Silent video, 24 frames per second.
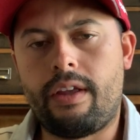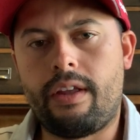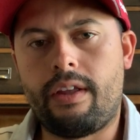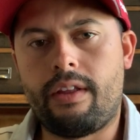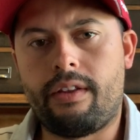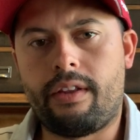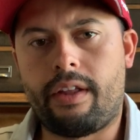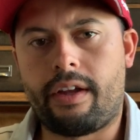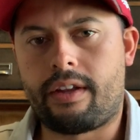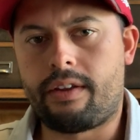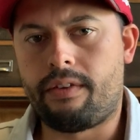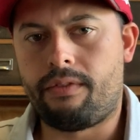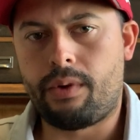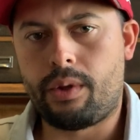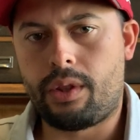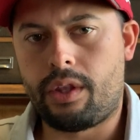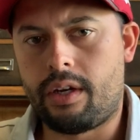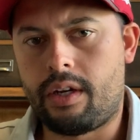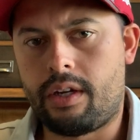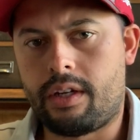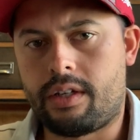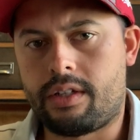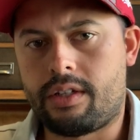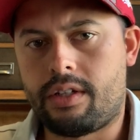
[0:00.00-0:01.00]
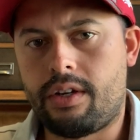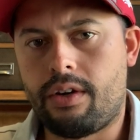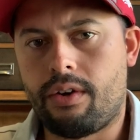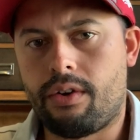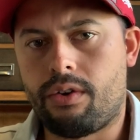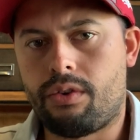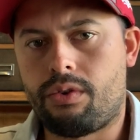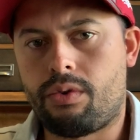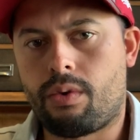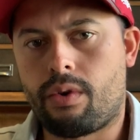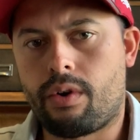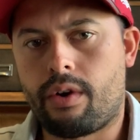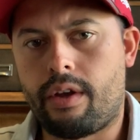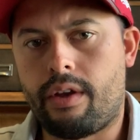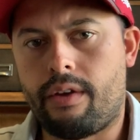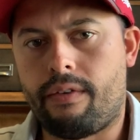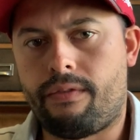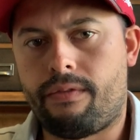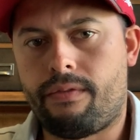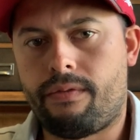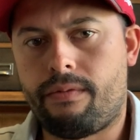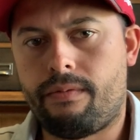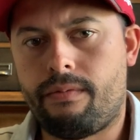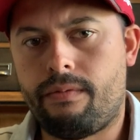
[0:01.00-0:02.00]
like if it's an exterior door,
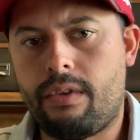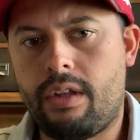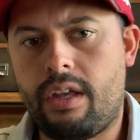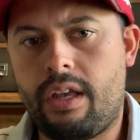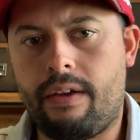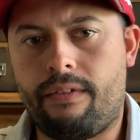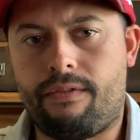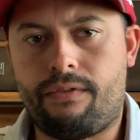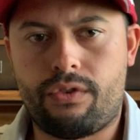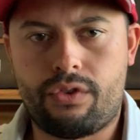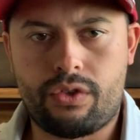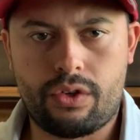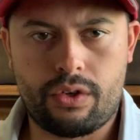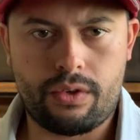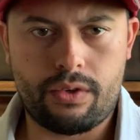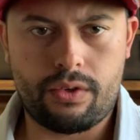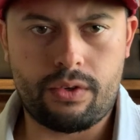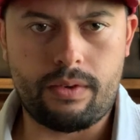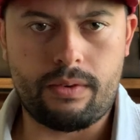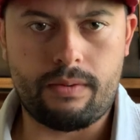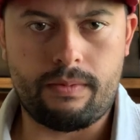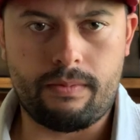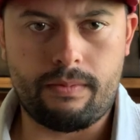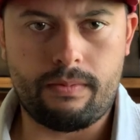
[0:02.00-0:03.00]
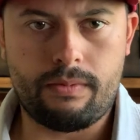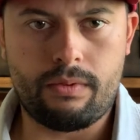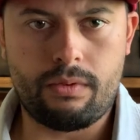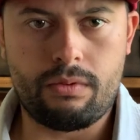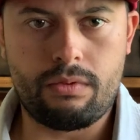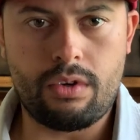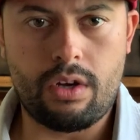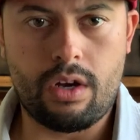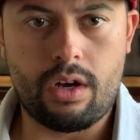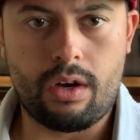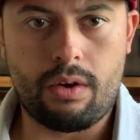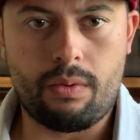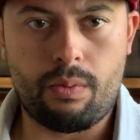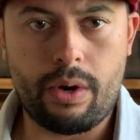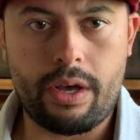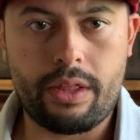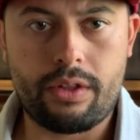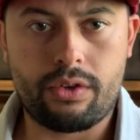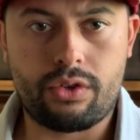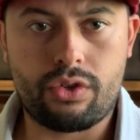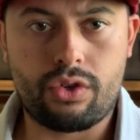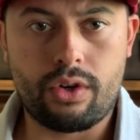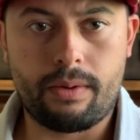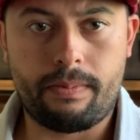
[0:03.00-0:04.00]
if certain
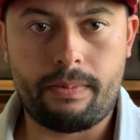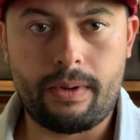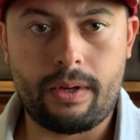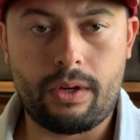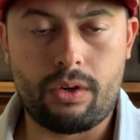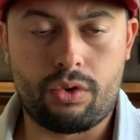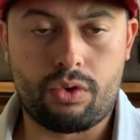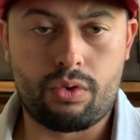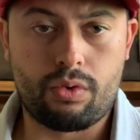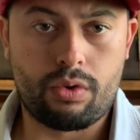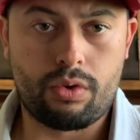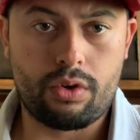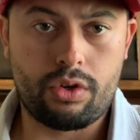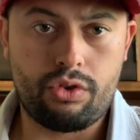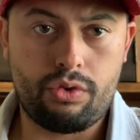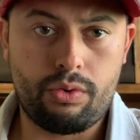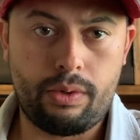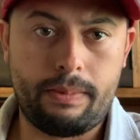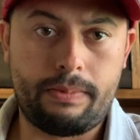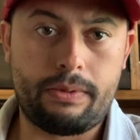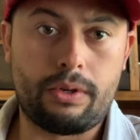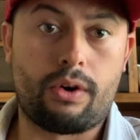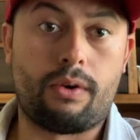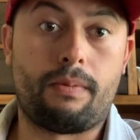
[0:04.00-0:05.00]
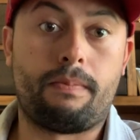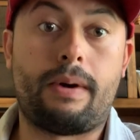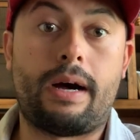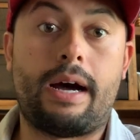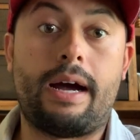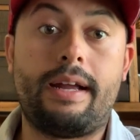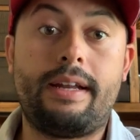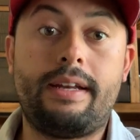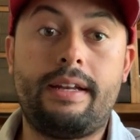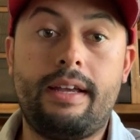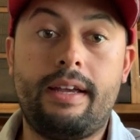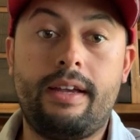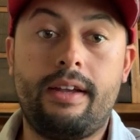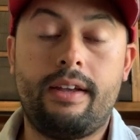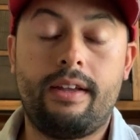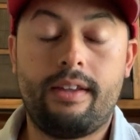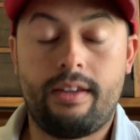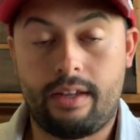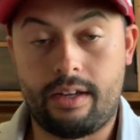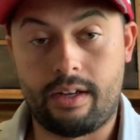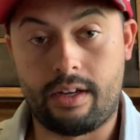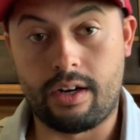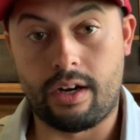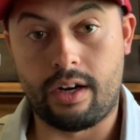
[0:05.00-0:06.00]
weather stripping or door sweeps are
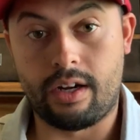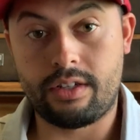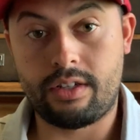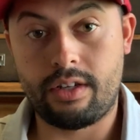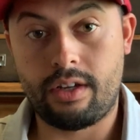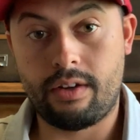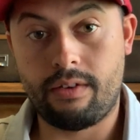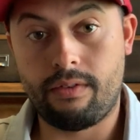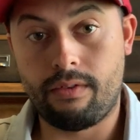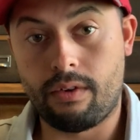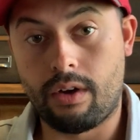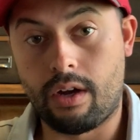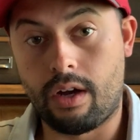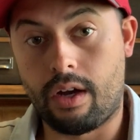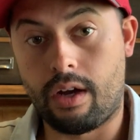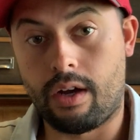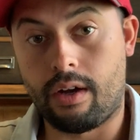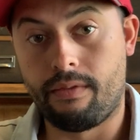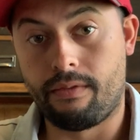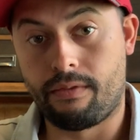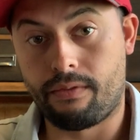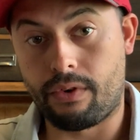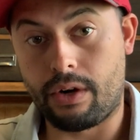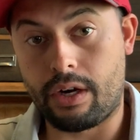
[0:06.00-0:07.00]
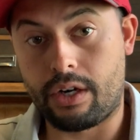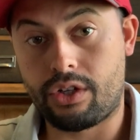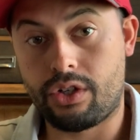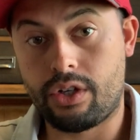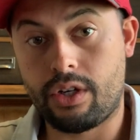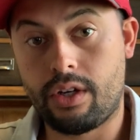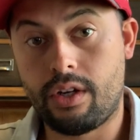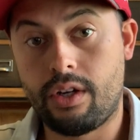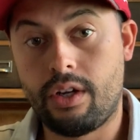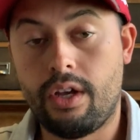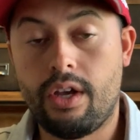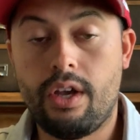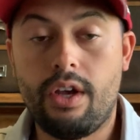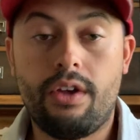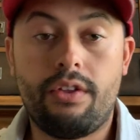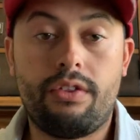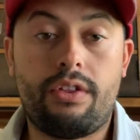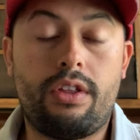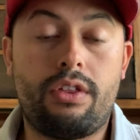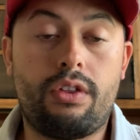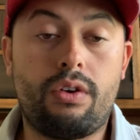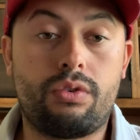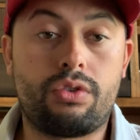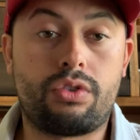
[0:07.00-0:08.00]
binding and causing friction,
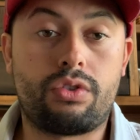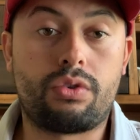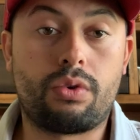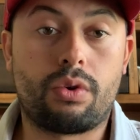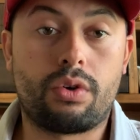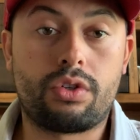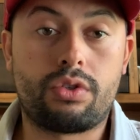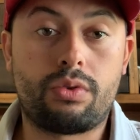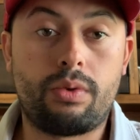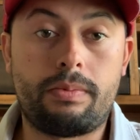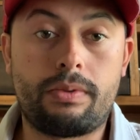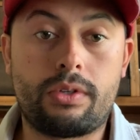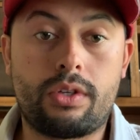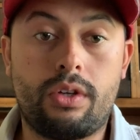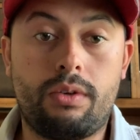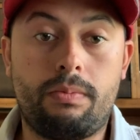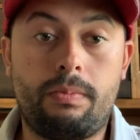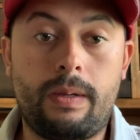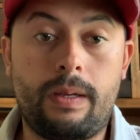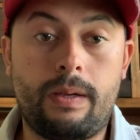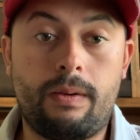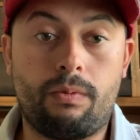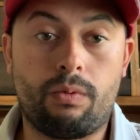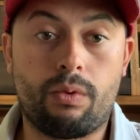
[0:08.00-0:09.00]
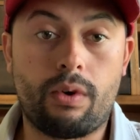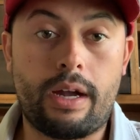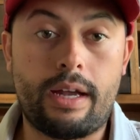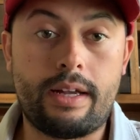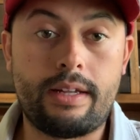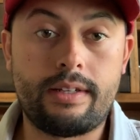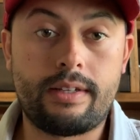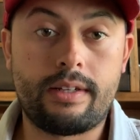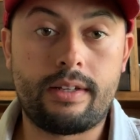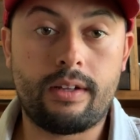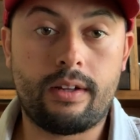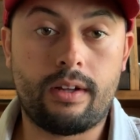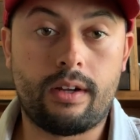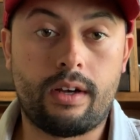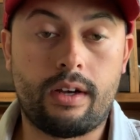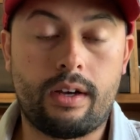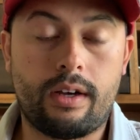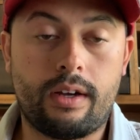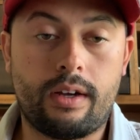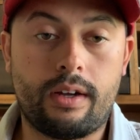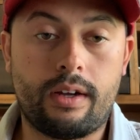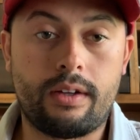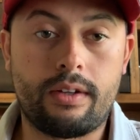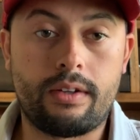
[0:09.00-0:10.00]
then those door sweeps could be raised
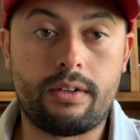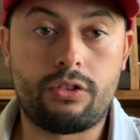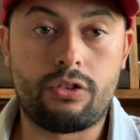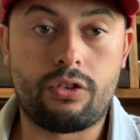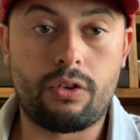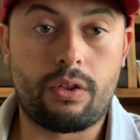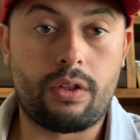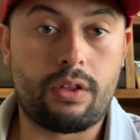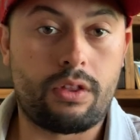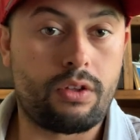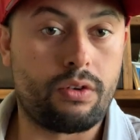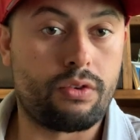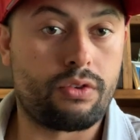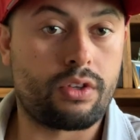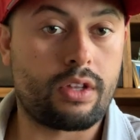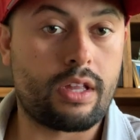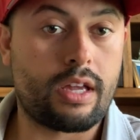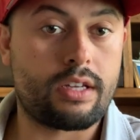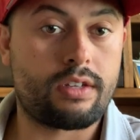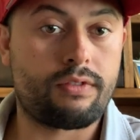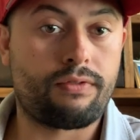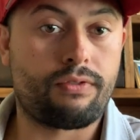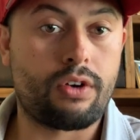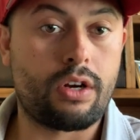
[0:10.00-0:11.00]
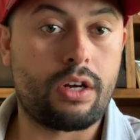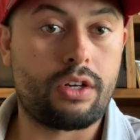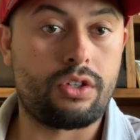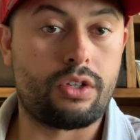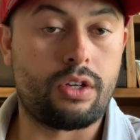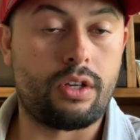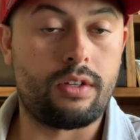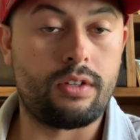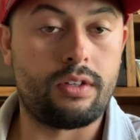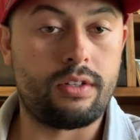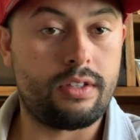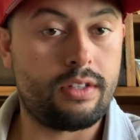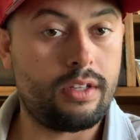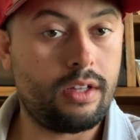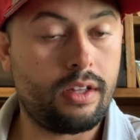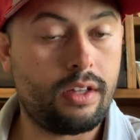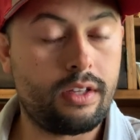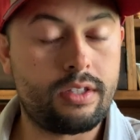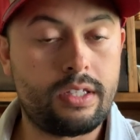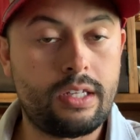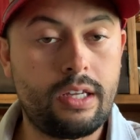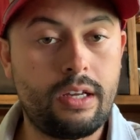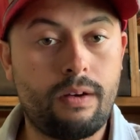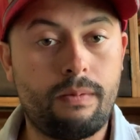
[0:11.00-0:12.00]
so that there's less friction, still
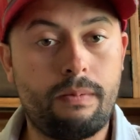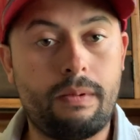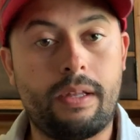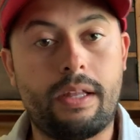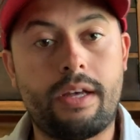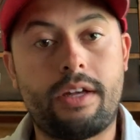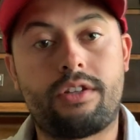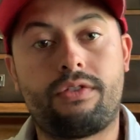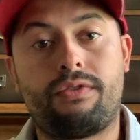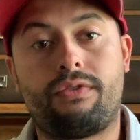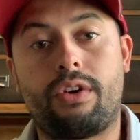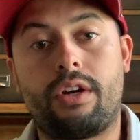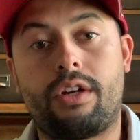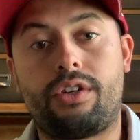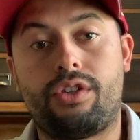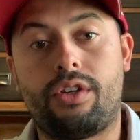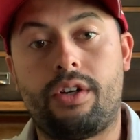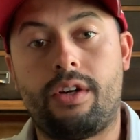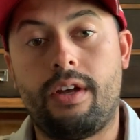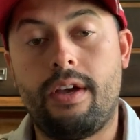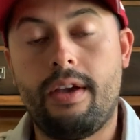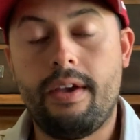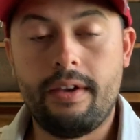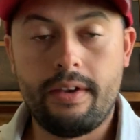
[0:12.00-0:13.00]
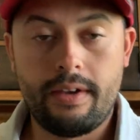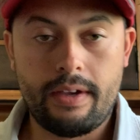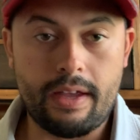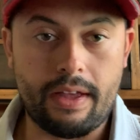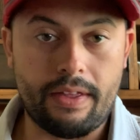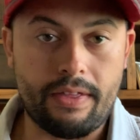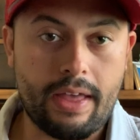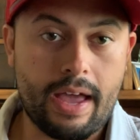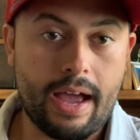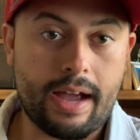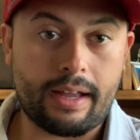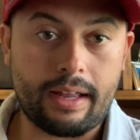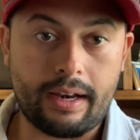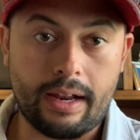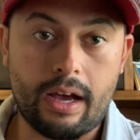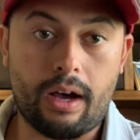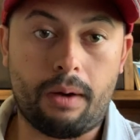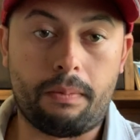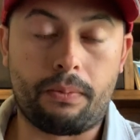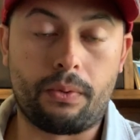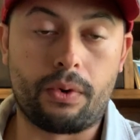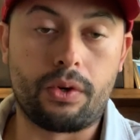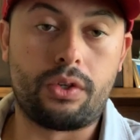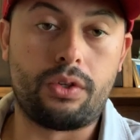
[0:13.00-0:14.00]
a seal, but less friction, and that could
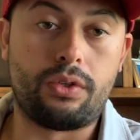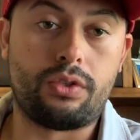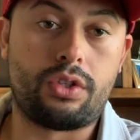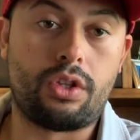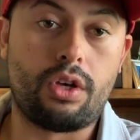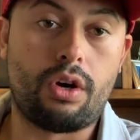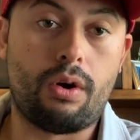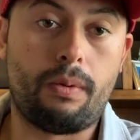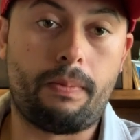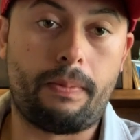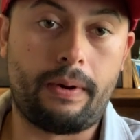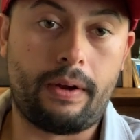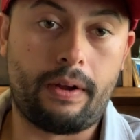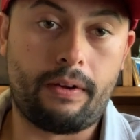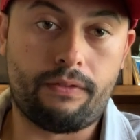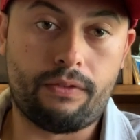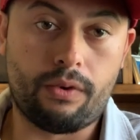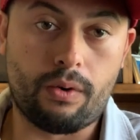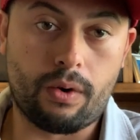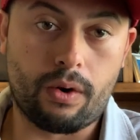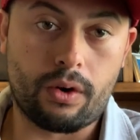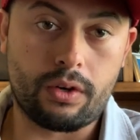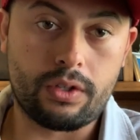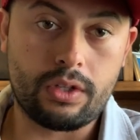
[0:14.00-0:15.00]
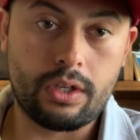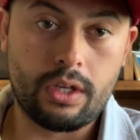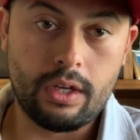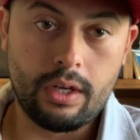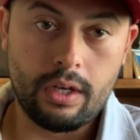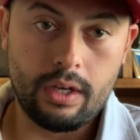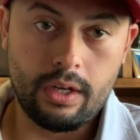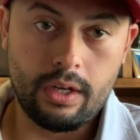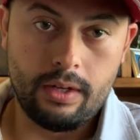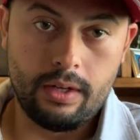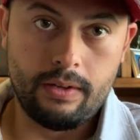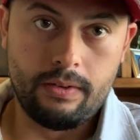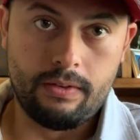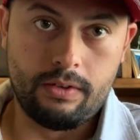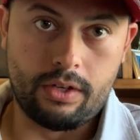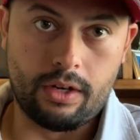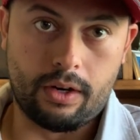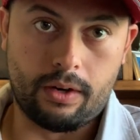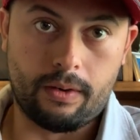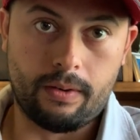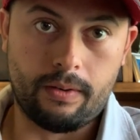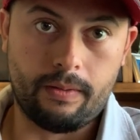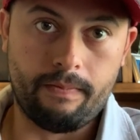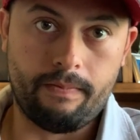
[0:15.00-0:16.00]
help reduce the opening force.
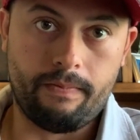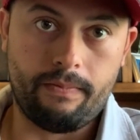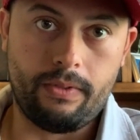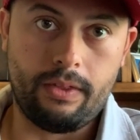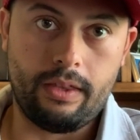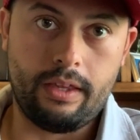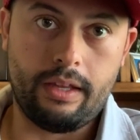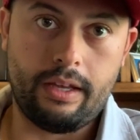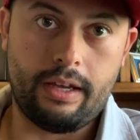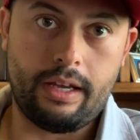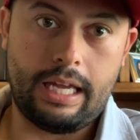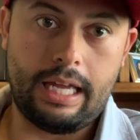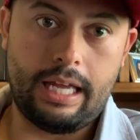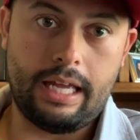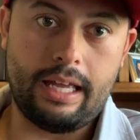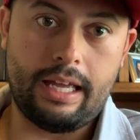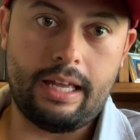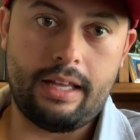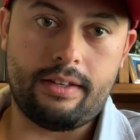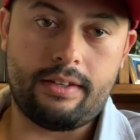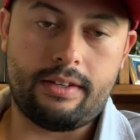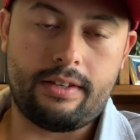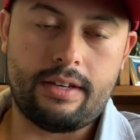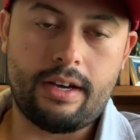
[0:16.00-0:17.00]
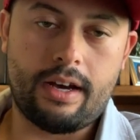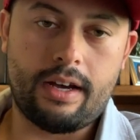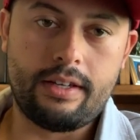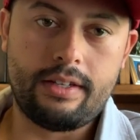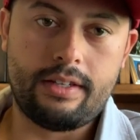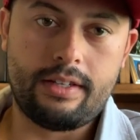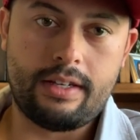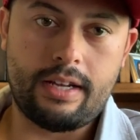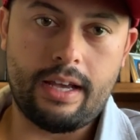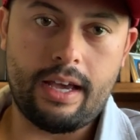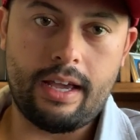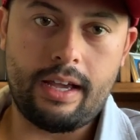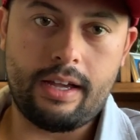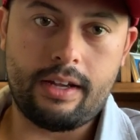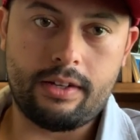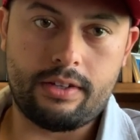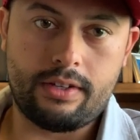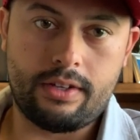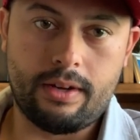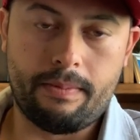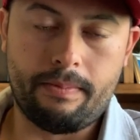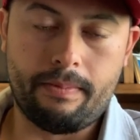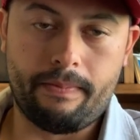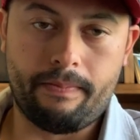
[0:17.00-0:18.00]
So it does take
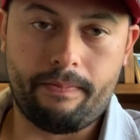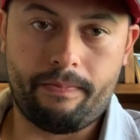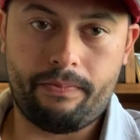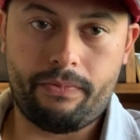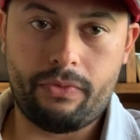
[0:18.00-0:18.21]
some